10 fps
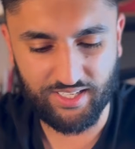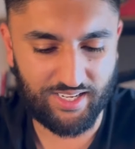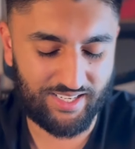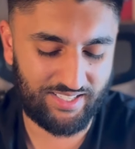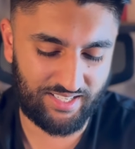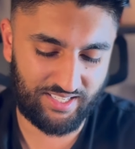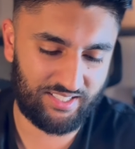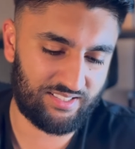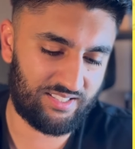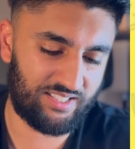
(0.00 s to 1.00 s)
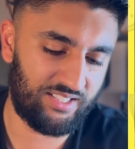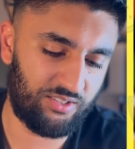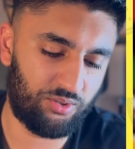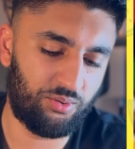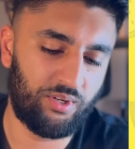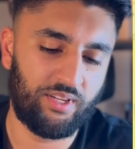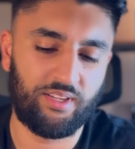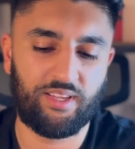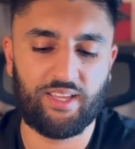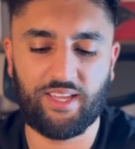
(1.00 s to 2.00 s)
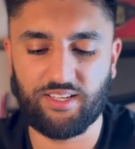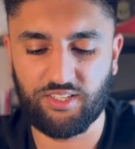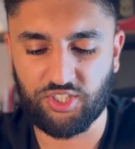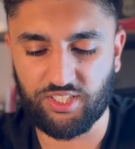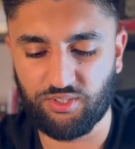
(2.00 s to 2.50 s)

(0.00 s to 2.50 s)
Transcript: and a steel energy.